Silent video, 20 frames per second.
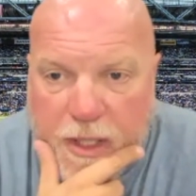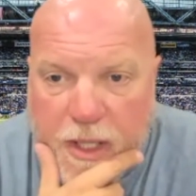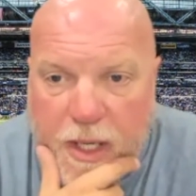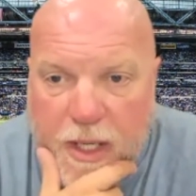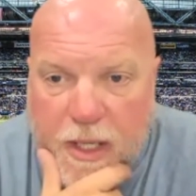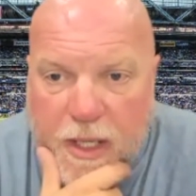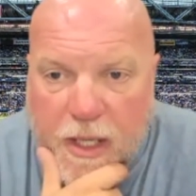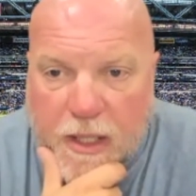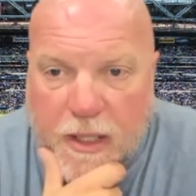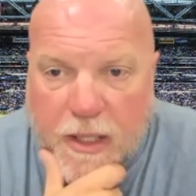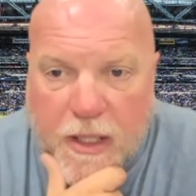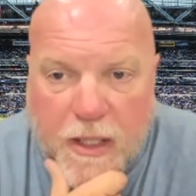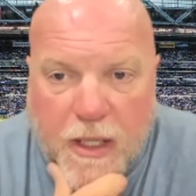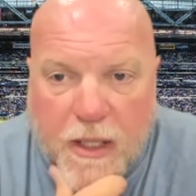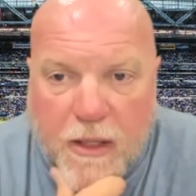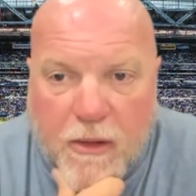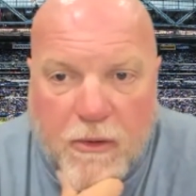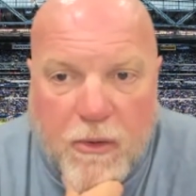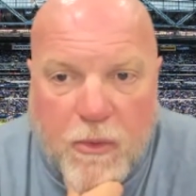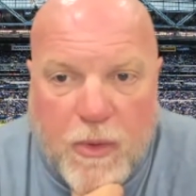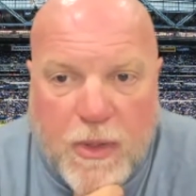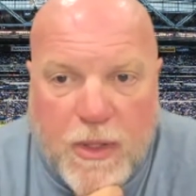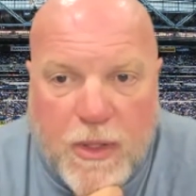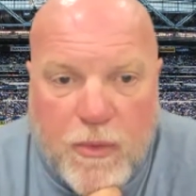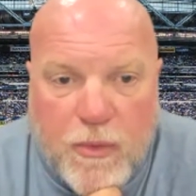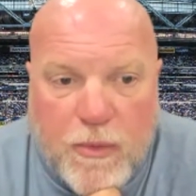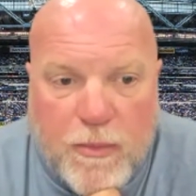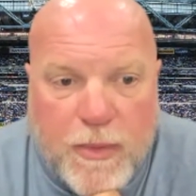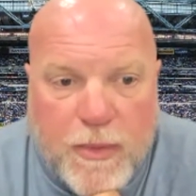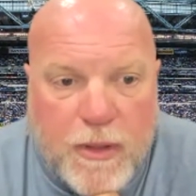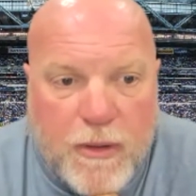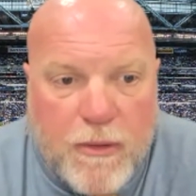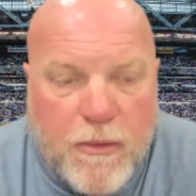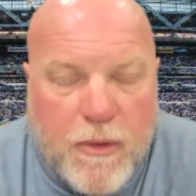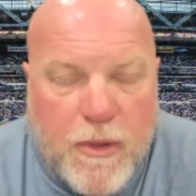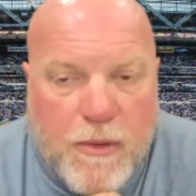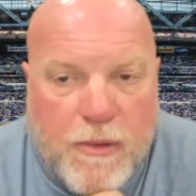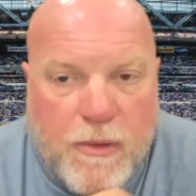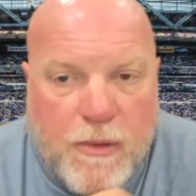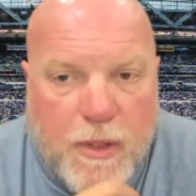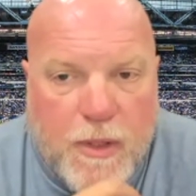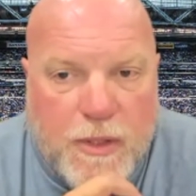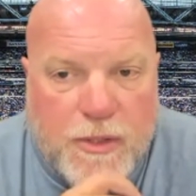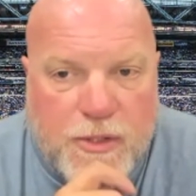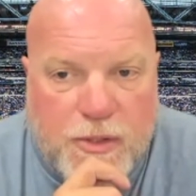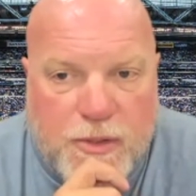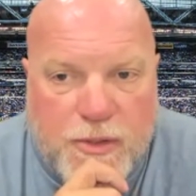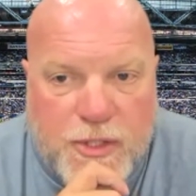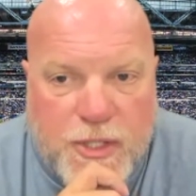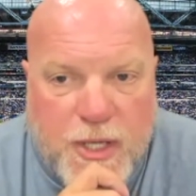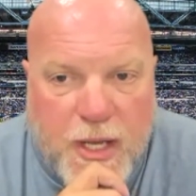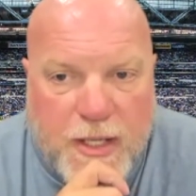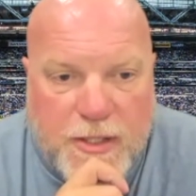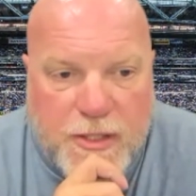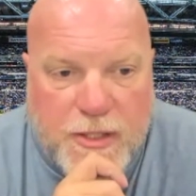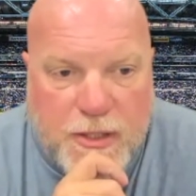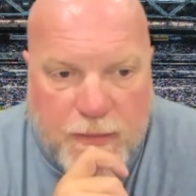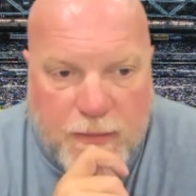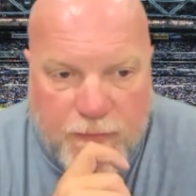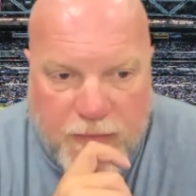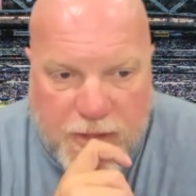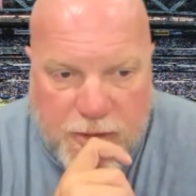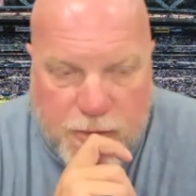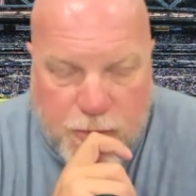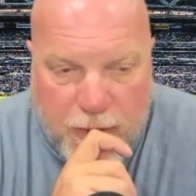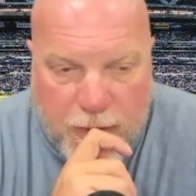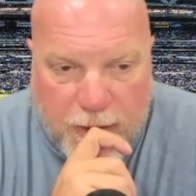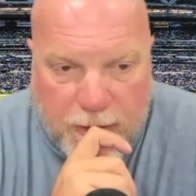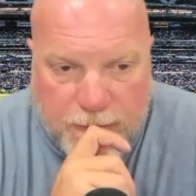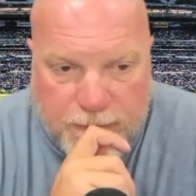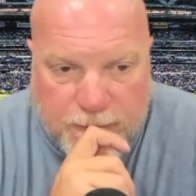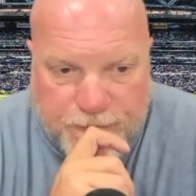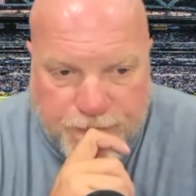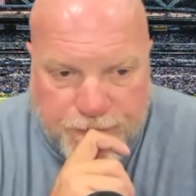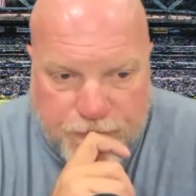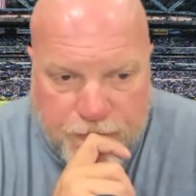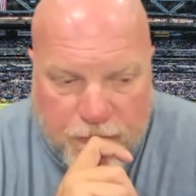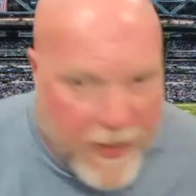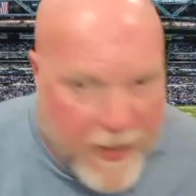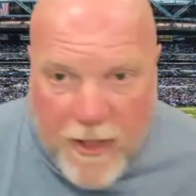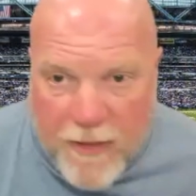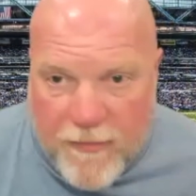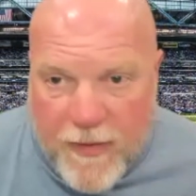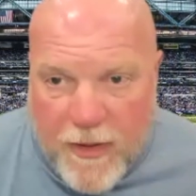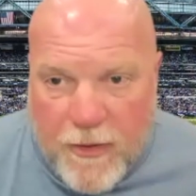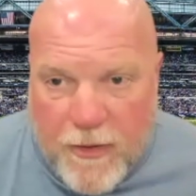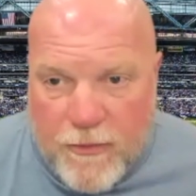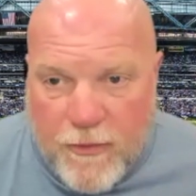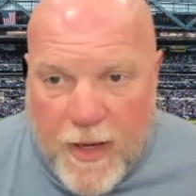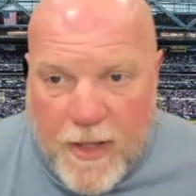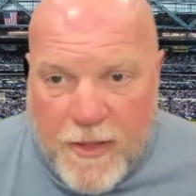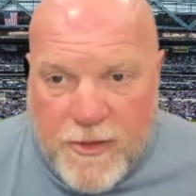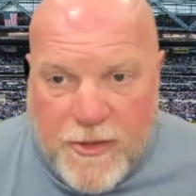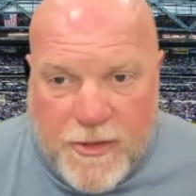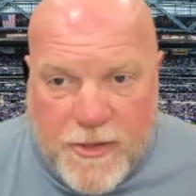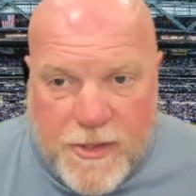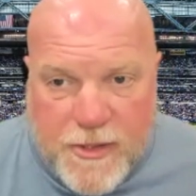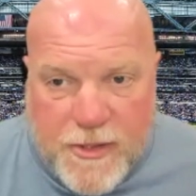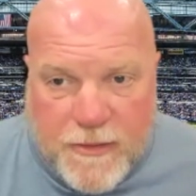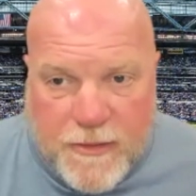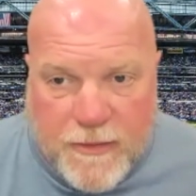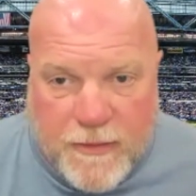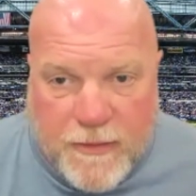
I, again, I don't know why they wouldn't be in, interested in Jackson as well. Speaking of Aaron Rodgers,